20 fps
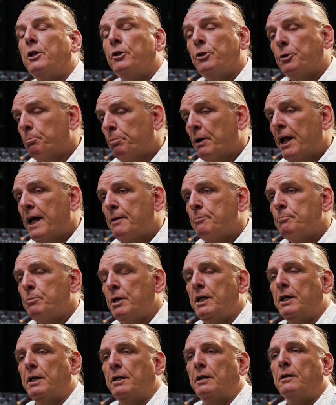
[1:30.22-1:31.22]
the plan
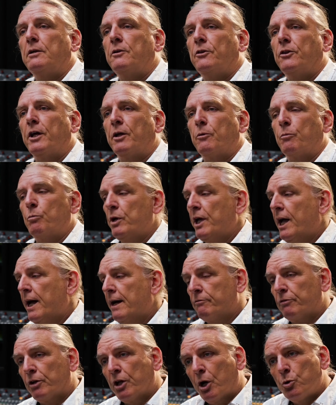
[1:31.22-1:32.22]
being that we
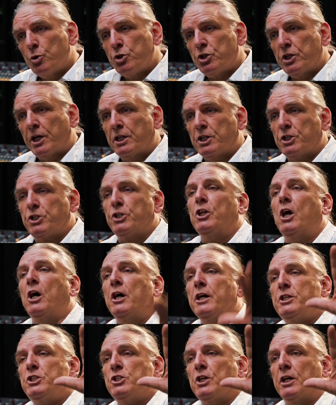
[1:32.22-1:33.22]
have low channels and
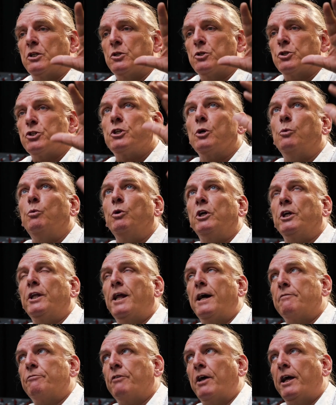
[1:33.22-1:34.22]
high channels so we can
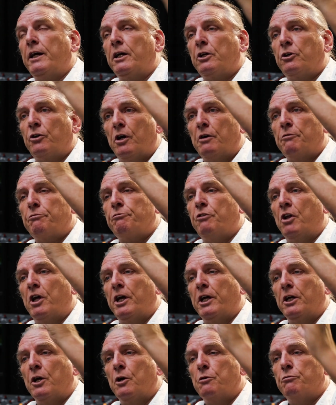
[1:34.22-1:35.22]
have aircraft
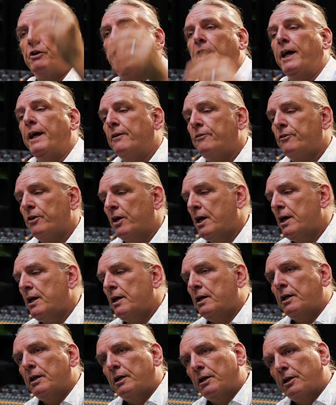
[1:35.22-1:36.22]
flying overhead
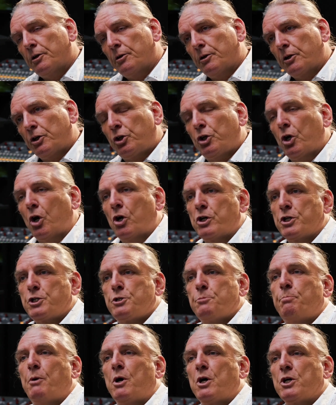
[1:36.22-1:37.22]

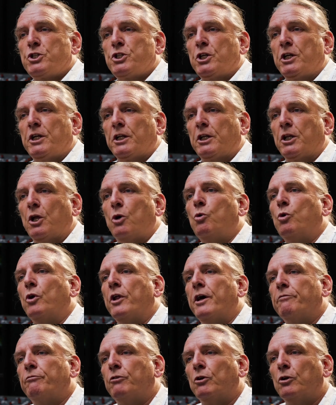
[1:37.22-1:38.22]
cars passing at low
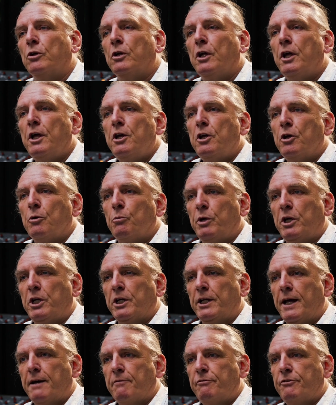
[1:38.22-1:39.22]
level we
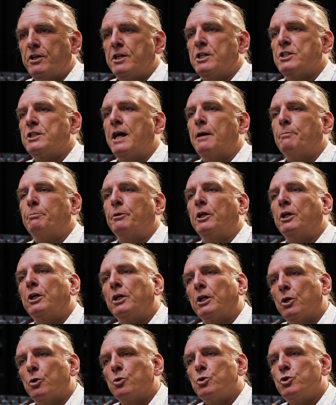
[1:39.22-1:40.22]
can have things happening
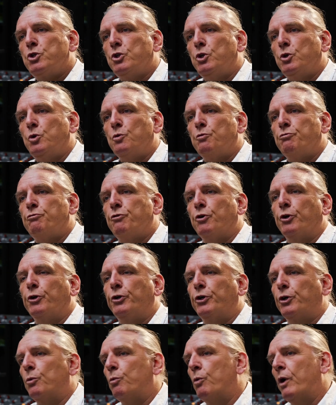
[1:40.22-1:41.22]
close to you
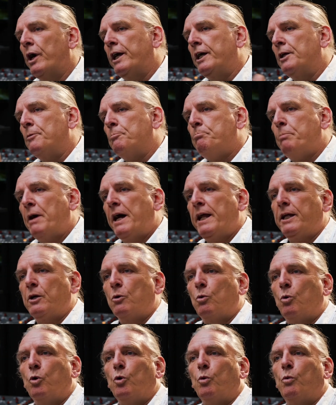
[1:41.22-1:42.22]
further away and panning
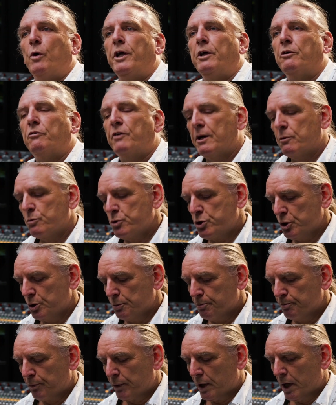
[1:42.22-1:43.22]
all the way around you